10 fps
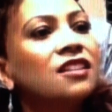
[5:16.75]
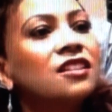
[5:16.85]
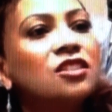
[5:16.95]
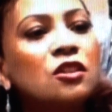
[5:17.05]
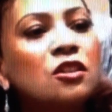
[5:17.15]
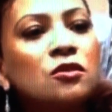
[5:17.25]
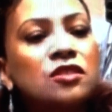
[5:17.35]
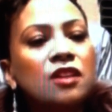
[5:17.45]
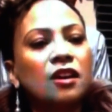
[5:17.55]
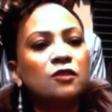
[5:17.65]
The Yay.
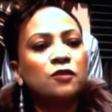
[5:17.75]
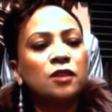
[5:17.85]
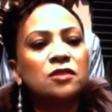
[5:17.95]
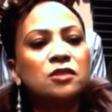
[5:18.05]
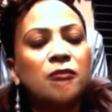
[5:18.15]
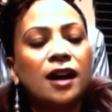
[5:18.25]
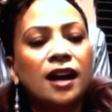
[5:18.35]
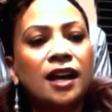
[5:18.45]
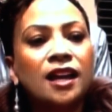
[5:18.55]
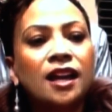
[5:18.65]
stones are from
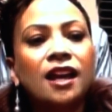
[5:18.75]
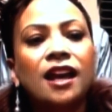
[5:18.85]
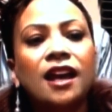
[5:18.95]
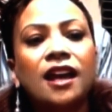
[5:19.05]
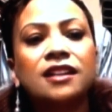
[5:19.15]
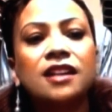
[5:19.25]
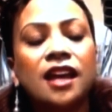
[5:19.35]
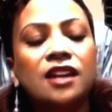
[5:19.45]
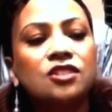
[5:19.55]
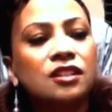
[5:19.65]
Dubai. Okay. And
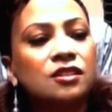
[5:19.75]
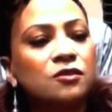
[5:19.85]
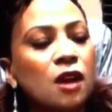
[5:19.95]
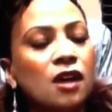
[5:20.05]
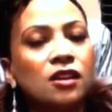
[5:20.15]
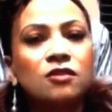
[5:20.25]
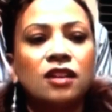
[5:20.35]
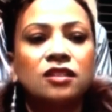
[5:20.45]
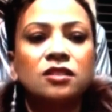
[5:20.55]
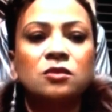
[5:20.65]
Asia, they're from all
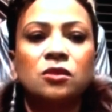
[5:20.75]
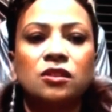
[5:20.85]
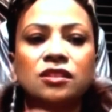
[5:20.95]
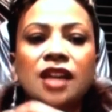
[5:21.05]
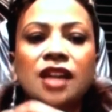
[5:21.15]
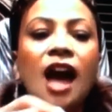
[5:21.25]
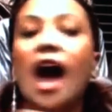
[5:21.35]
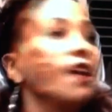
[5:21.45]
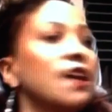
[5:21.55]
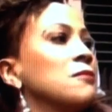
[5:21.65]
across the world. I now, wish
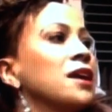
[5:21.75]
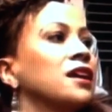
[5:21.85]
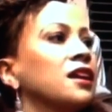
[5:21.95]
I could crystals.